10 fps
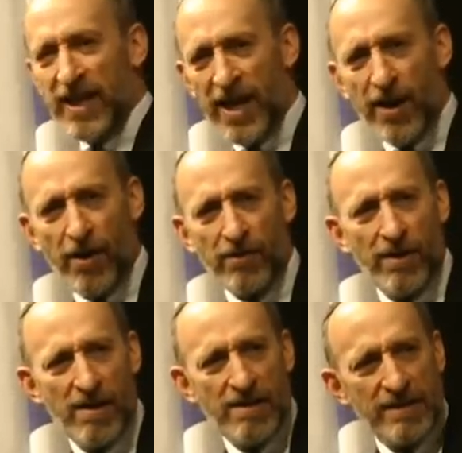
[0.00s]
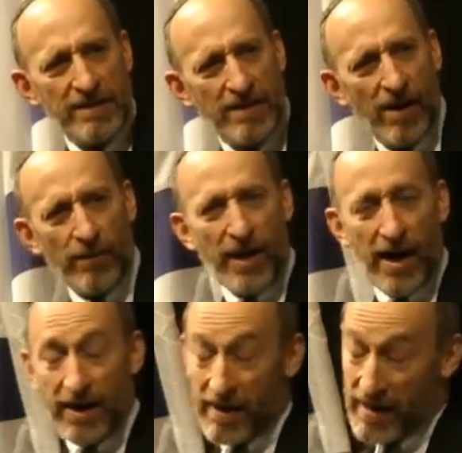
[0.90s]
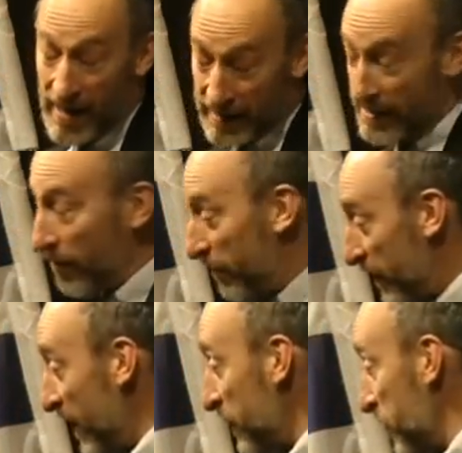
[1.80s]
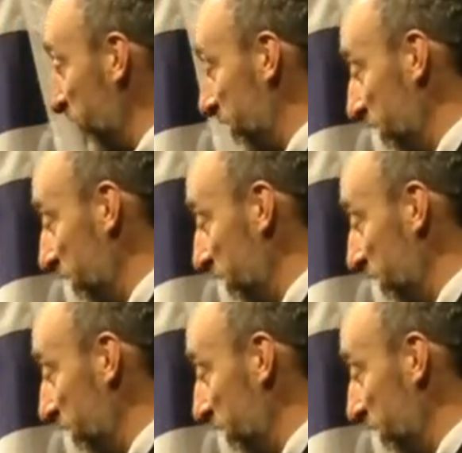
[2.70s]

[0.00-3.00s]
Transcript: to hear, okay, except for the history